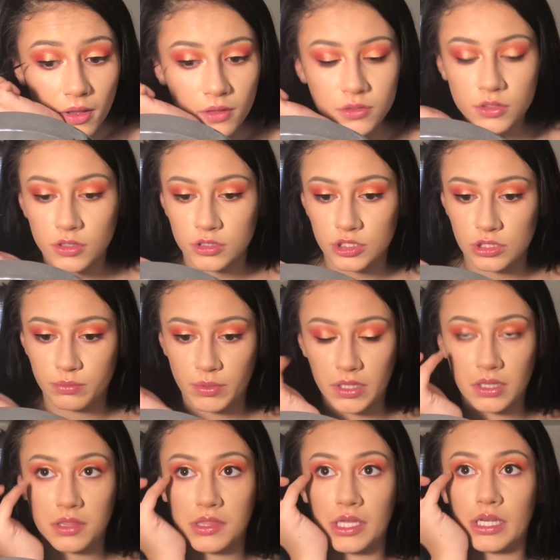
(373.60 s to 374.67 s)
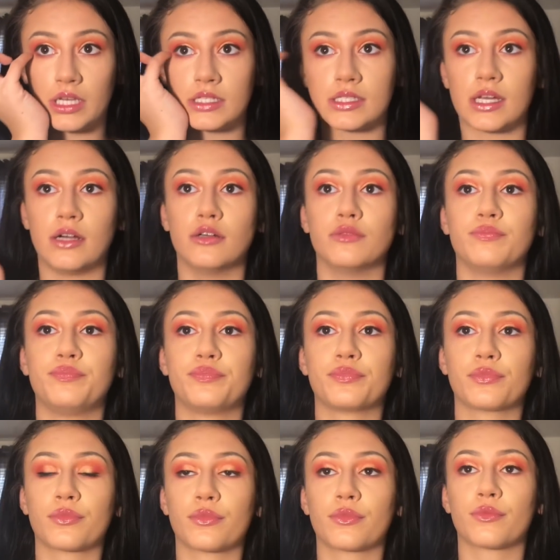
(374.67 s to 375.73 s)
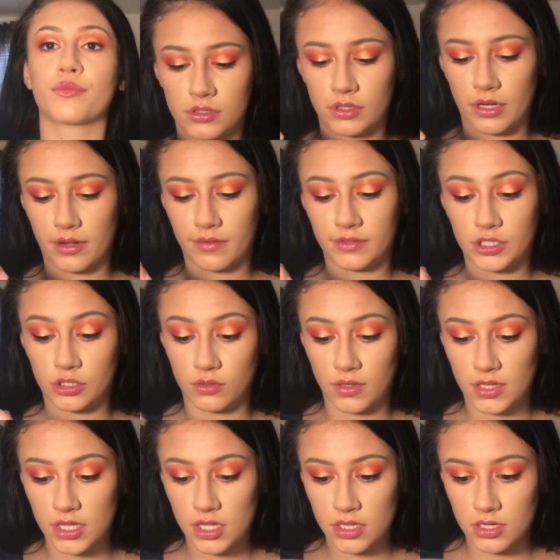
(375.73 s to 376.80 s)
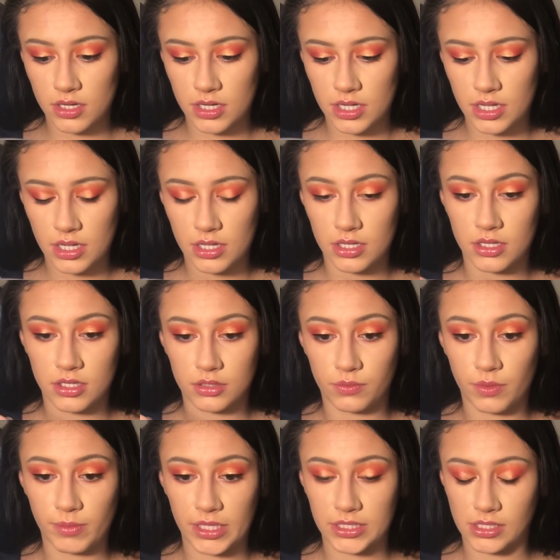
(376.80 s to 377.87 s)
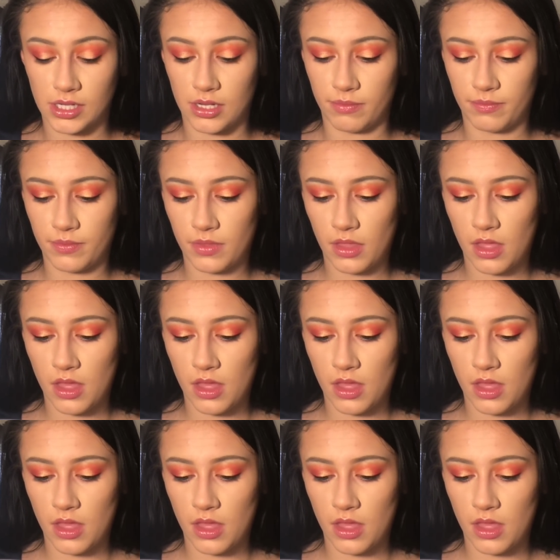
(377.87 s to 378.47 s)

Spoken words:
So I'll just bring the thickness out. So now I have to do it on the other eye because we messed up.